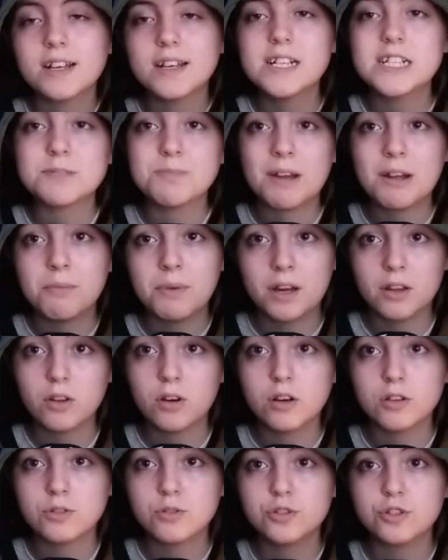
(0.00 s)
get inspired by a
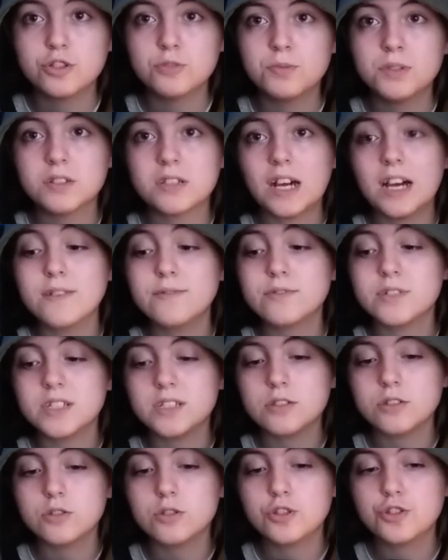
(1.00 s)
lot of YouTubers. I've
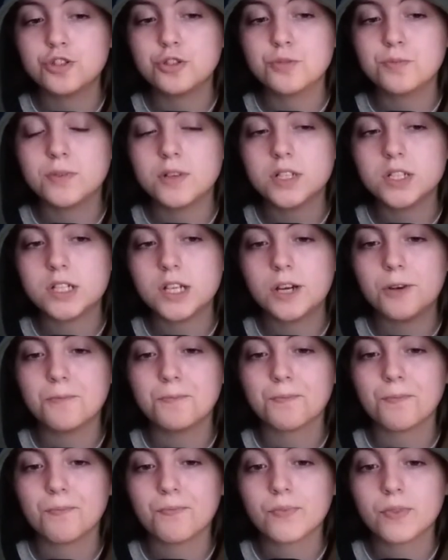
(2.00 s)
seen YouTubers
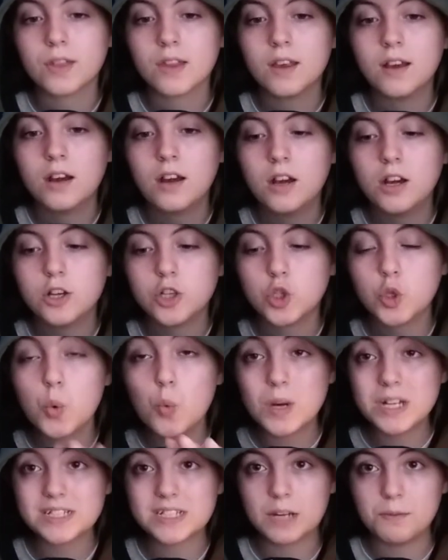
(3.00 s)
do
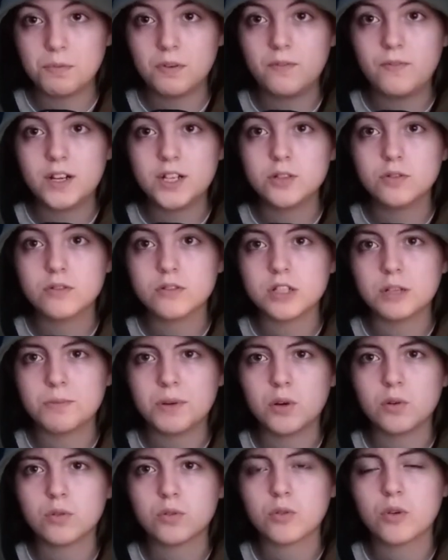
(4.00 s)
many type of videos
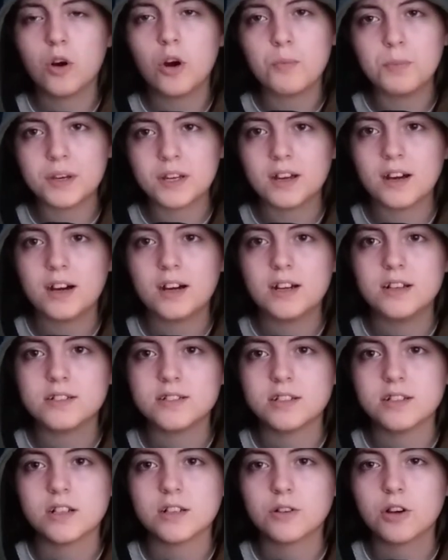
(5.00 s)
about copycats
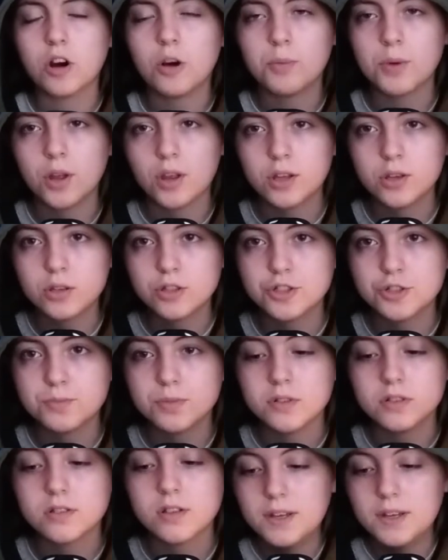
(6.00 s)
and like copying other
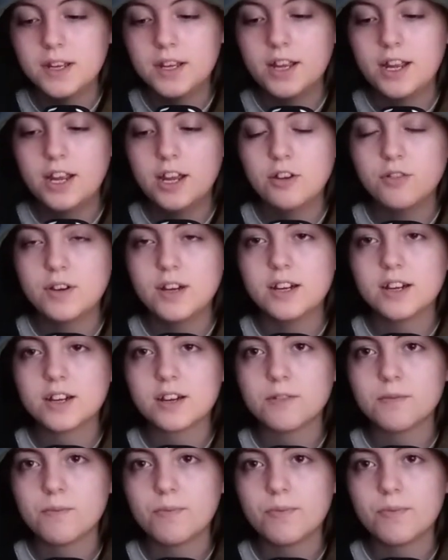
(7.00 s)
YouTubers. Eric,